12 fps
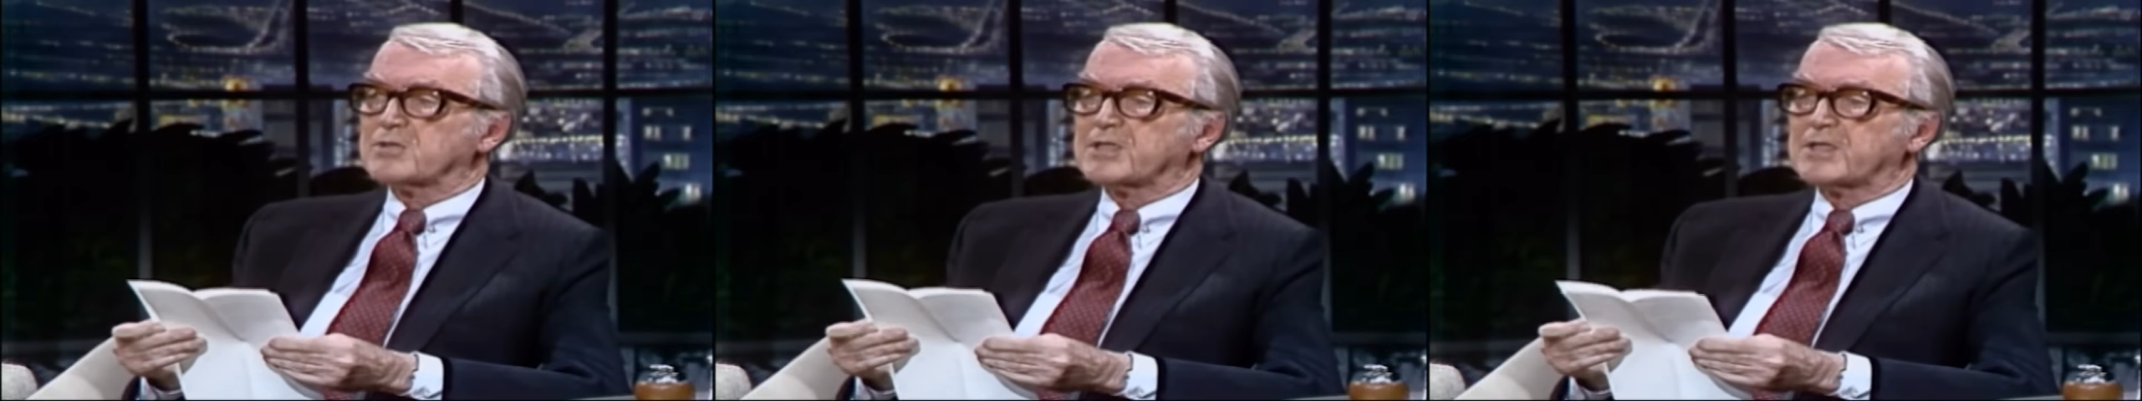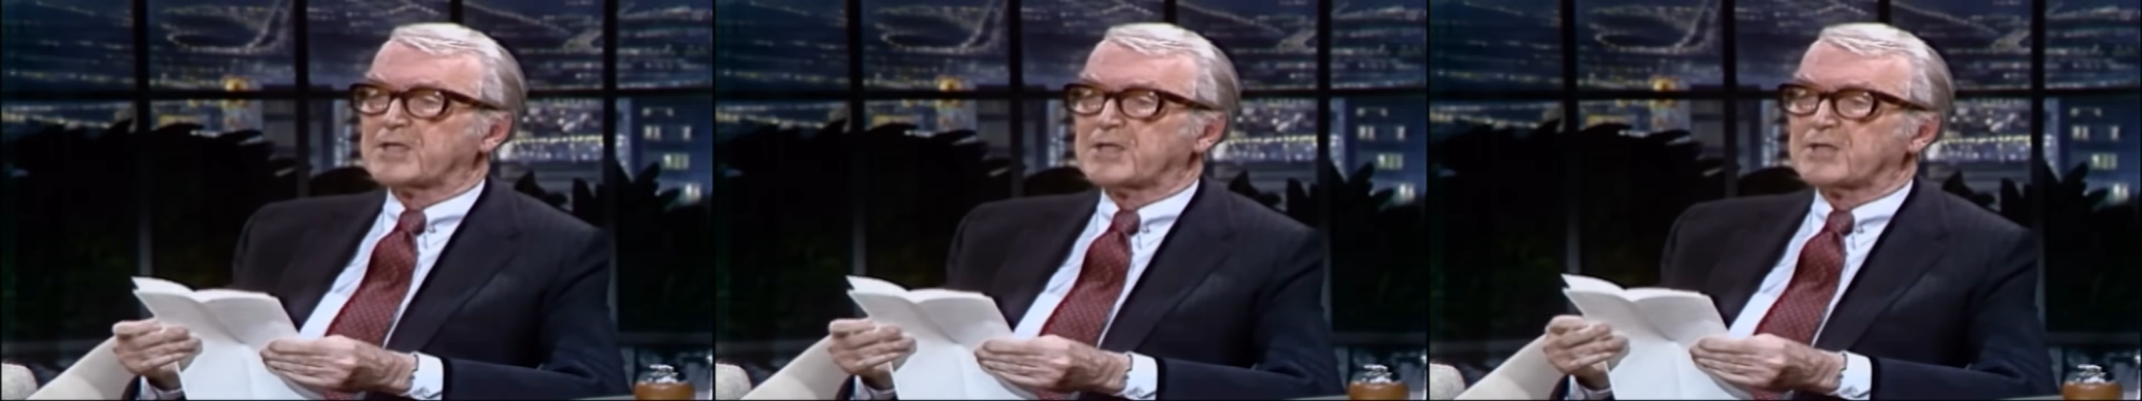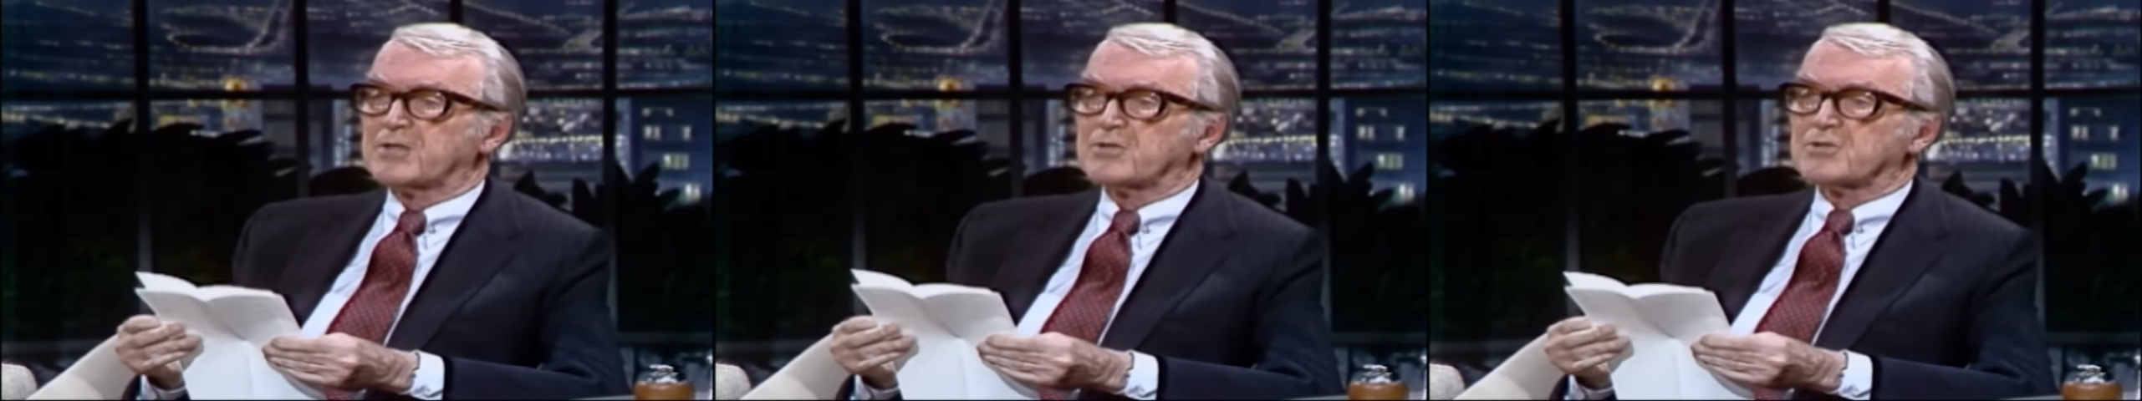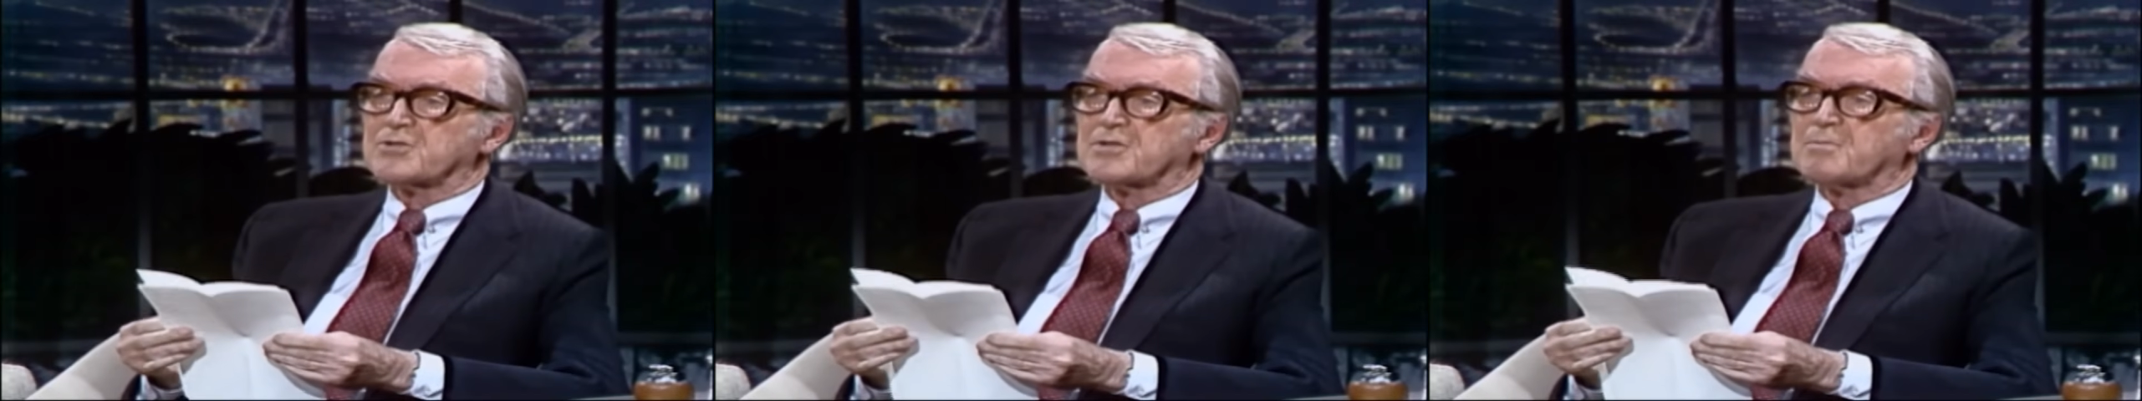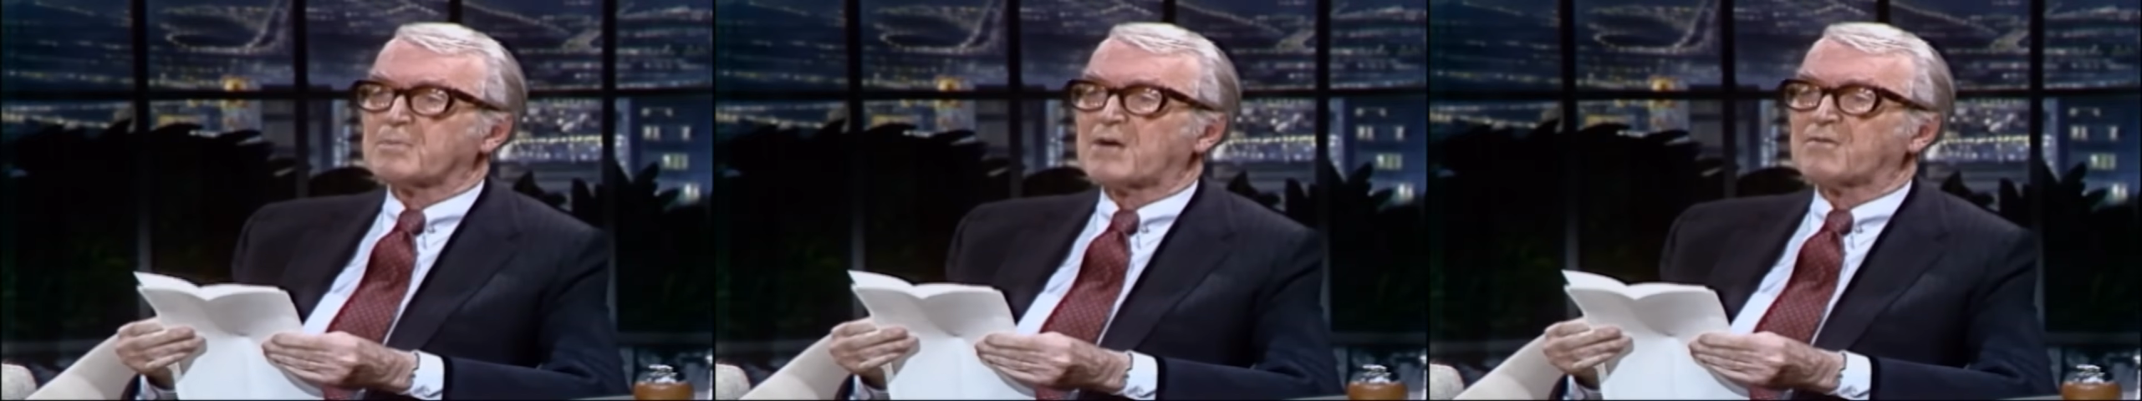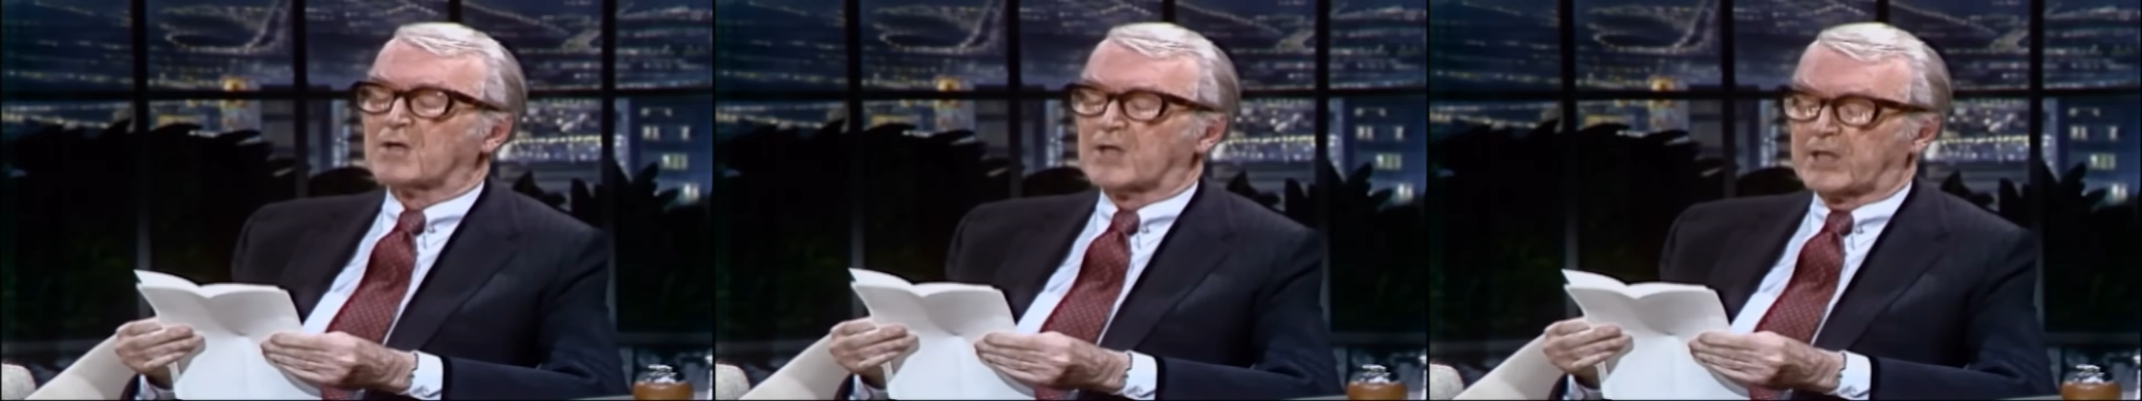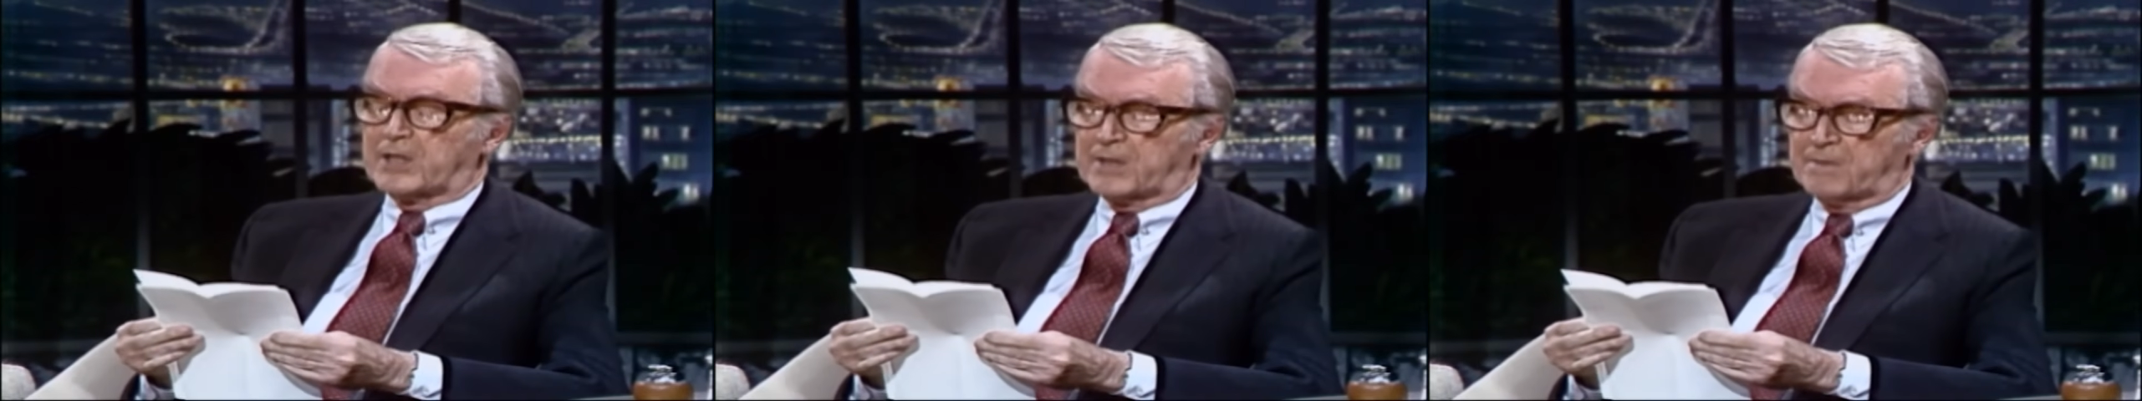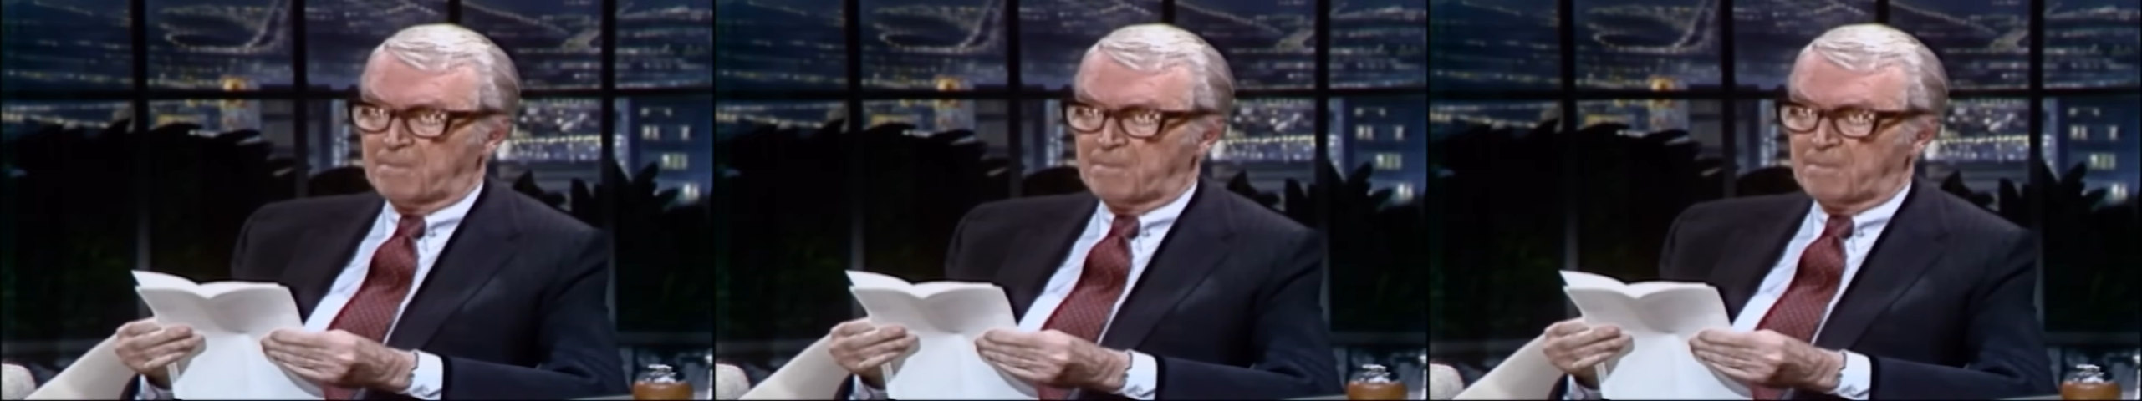in Hills the Beverly.